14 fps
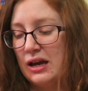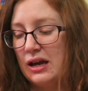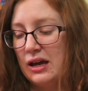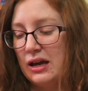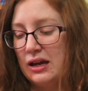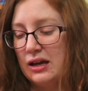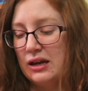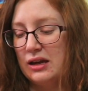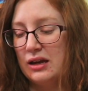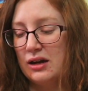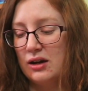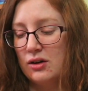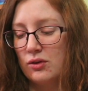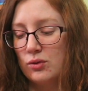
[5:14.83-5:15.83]

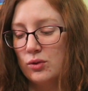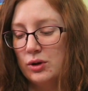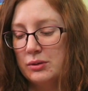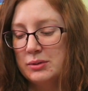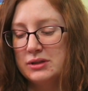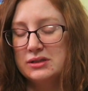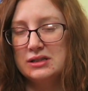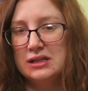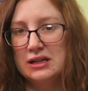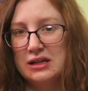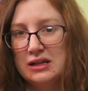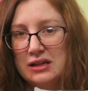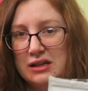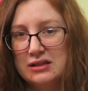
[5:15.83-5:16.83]
a rooibos tea.